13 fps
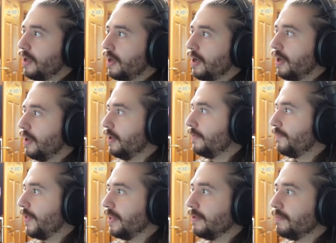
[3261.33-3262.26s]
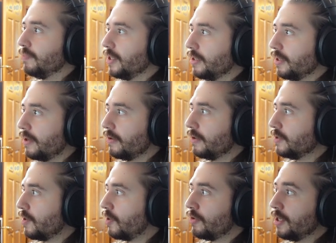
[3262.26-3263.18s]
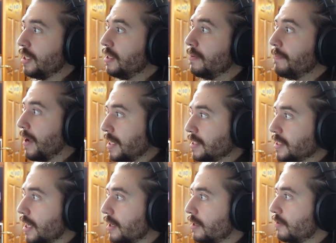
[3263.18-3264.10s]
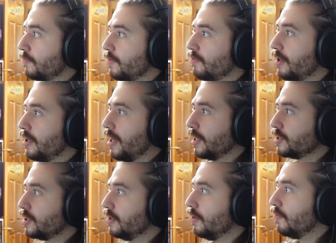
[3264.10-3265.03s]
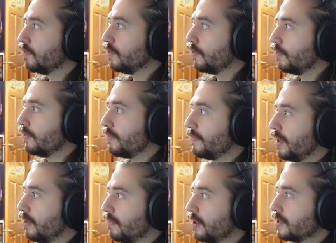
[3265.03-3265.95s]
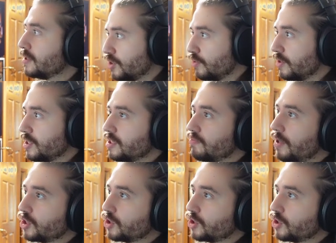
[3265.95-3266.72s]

and the Bloodletter are in the main deck. We run an extra Overlord of the Baelmerks. So this is much